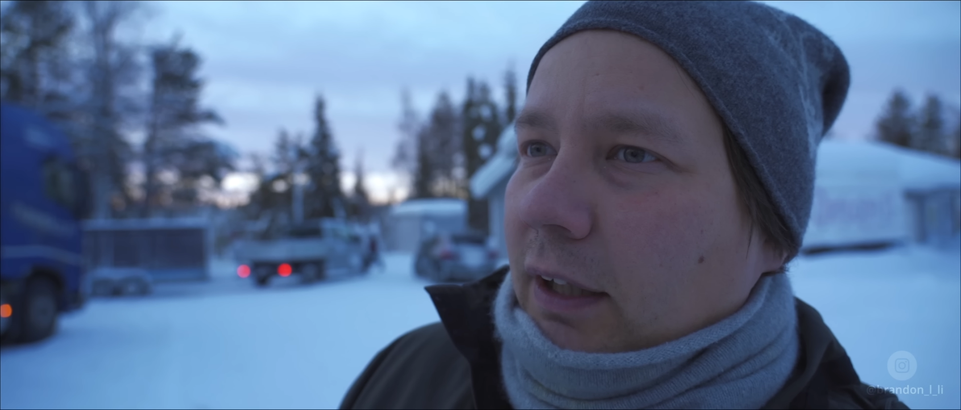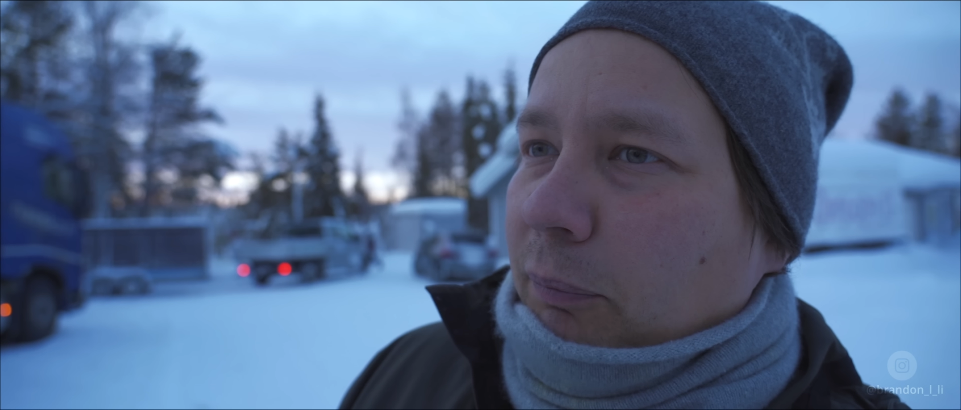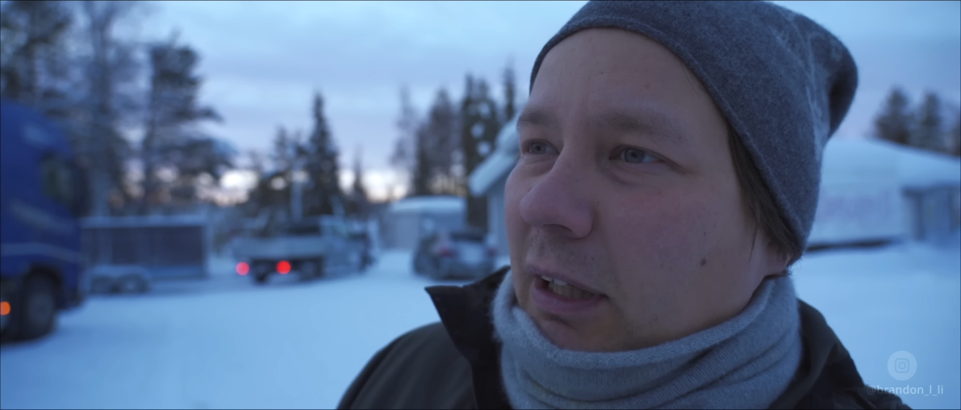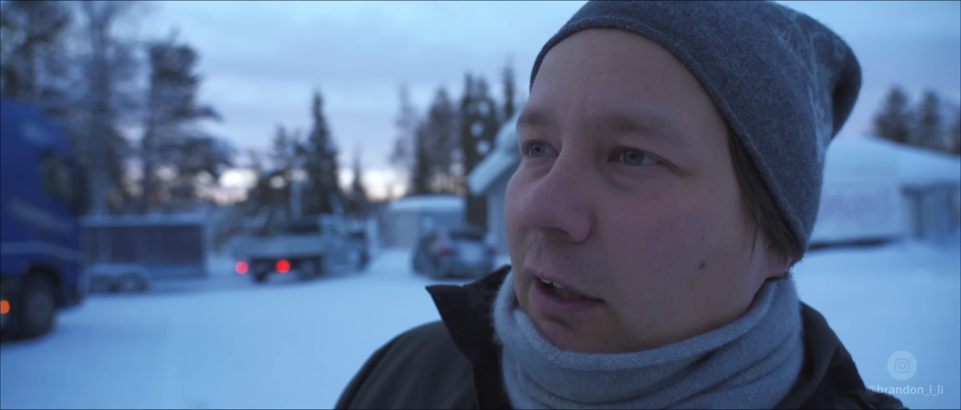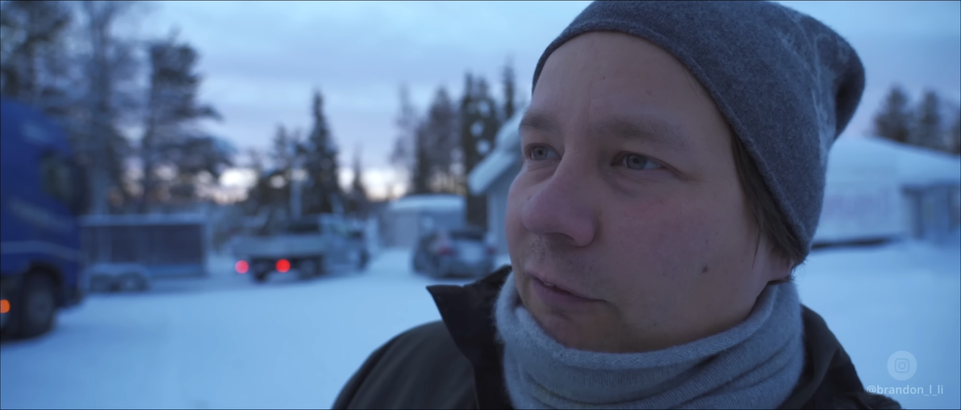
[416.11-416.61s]

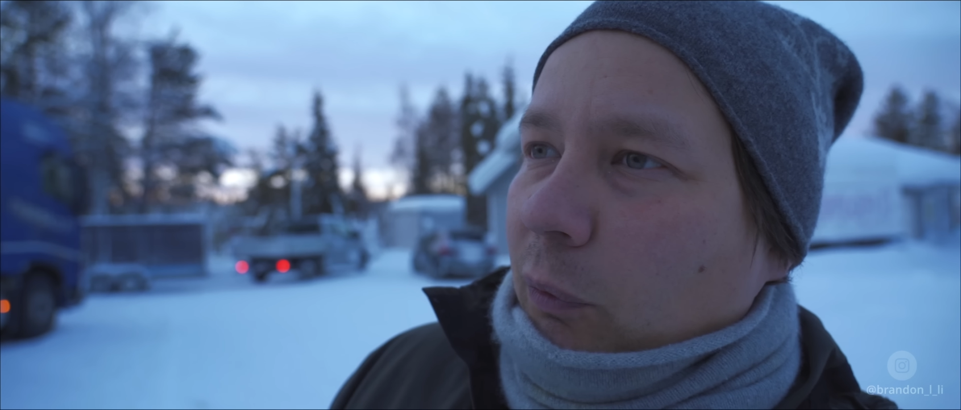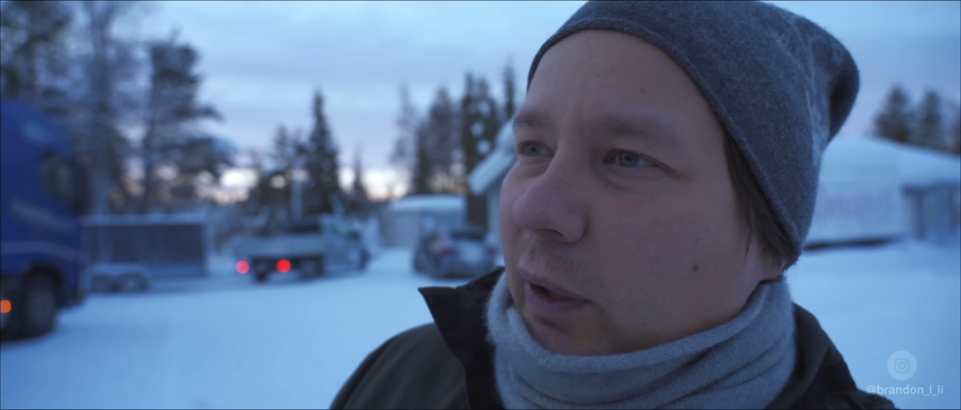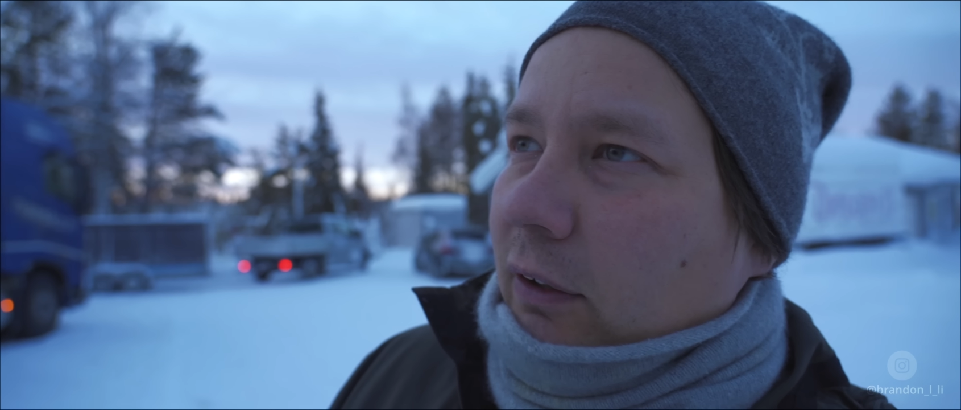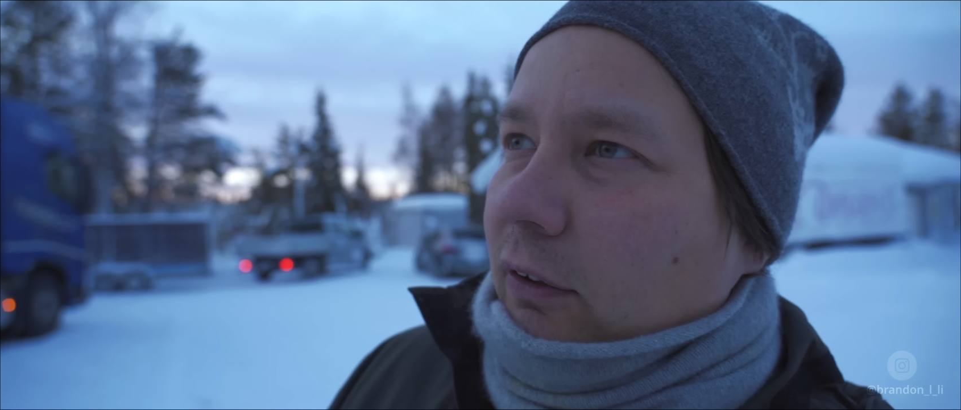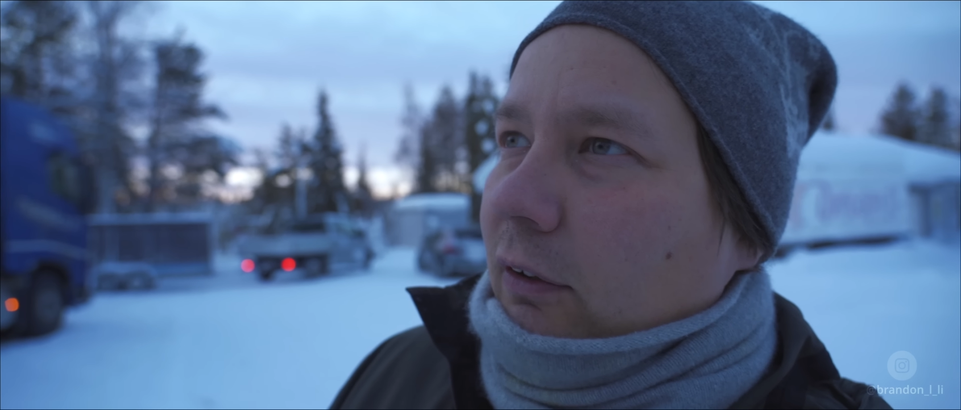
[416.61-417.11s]
in middle of the
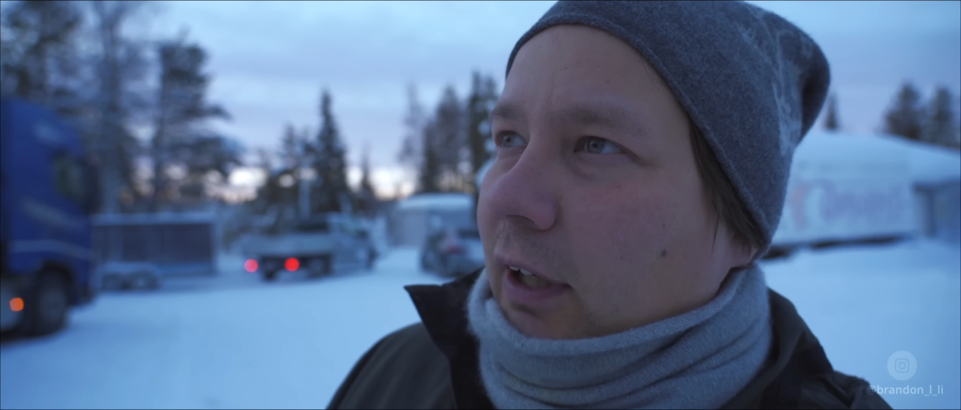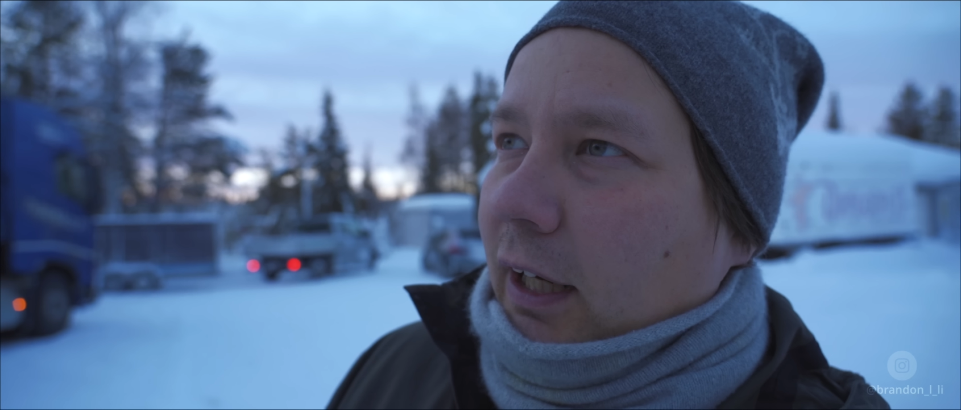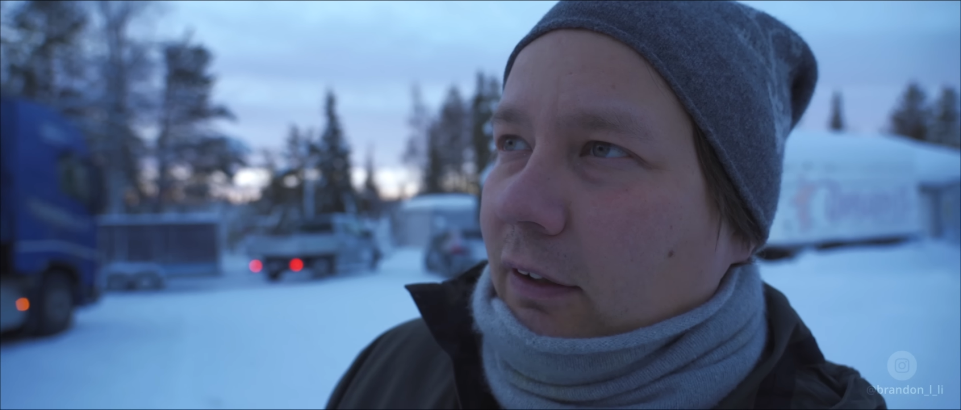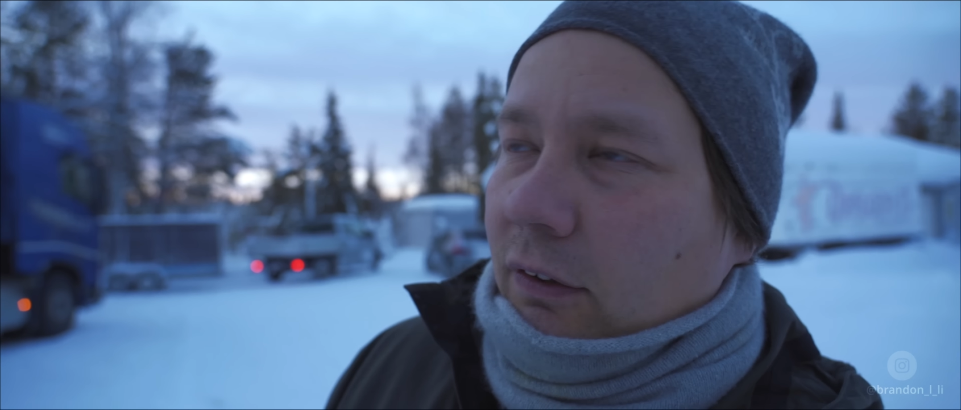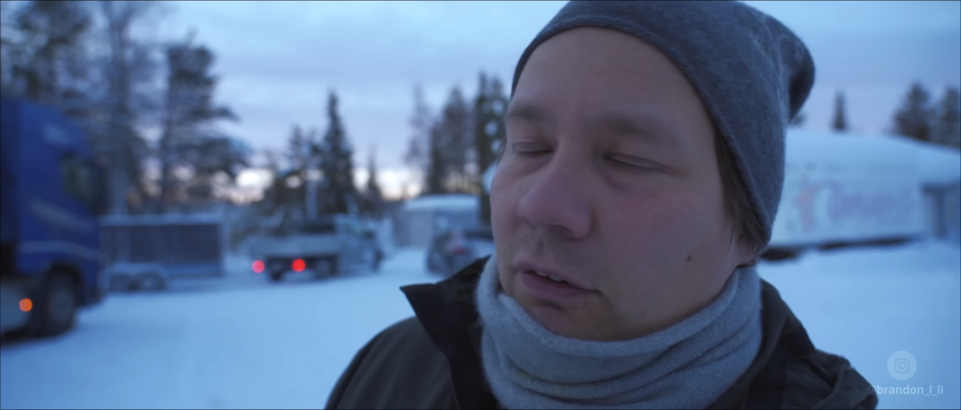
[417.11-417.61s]
winter
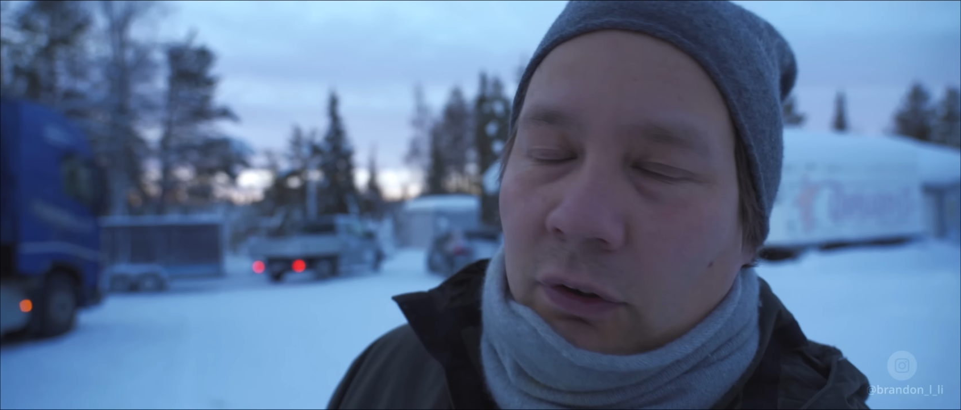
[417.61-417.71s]
like